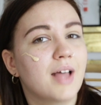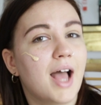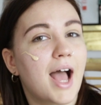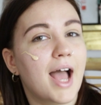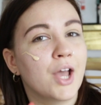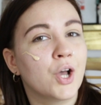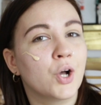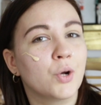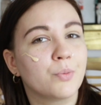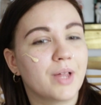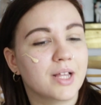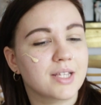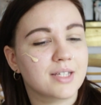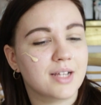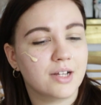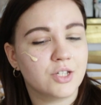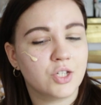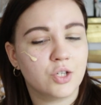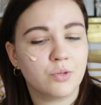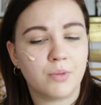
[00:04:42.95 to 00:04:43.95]
I hope that's
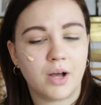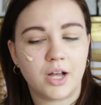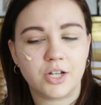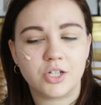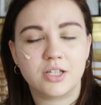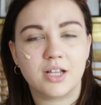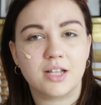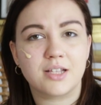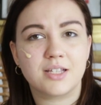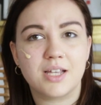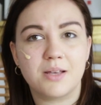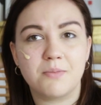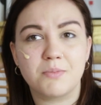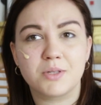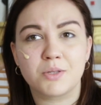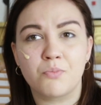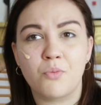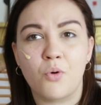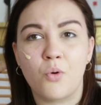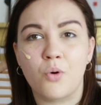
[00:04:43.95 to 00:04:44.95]
not too much. That
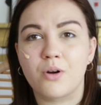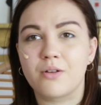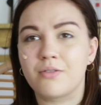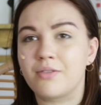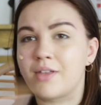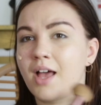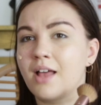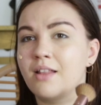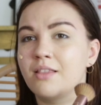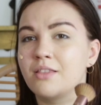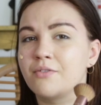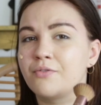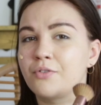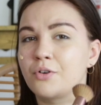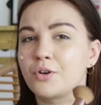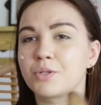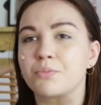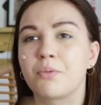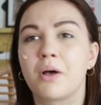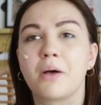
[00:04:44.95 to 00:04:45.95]
seems more than the
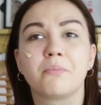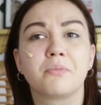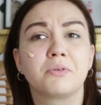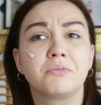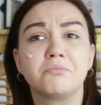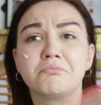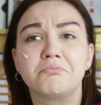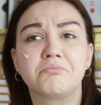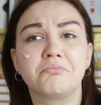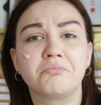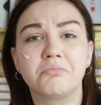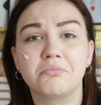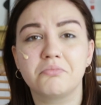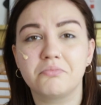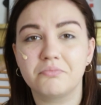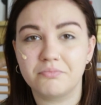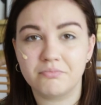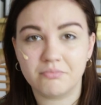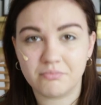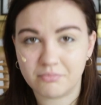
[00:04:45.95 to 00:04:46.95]
first pump.
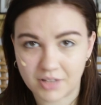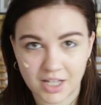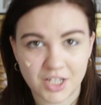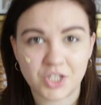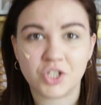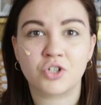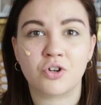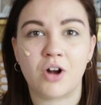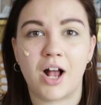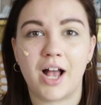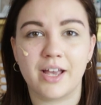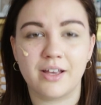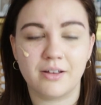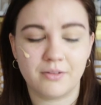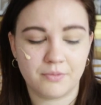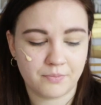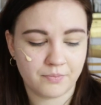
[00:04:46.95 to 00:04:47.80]
Let's try.